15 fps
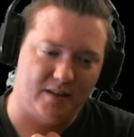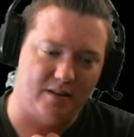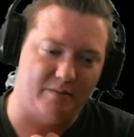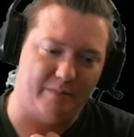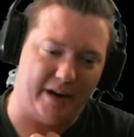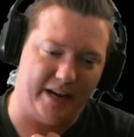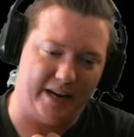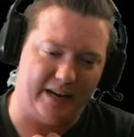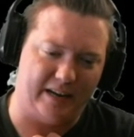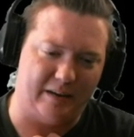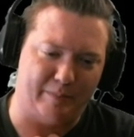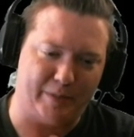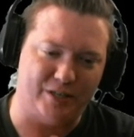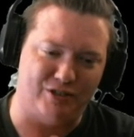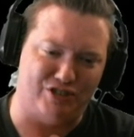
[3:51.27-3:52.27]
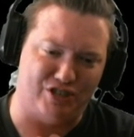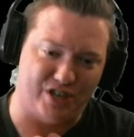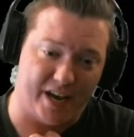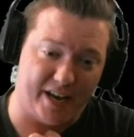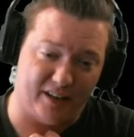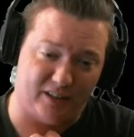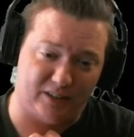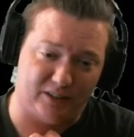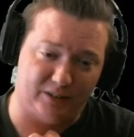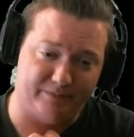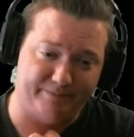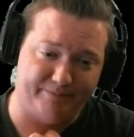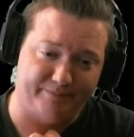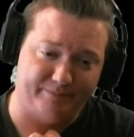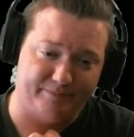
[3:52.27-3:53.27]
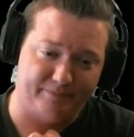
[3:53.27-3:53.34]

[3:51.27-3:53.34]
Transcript: You might end up in jail.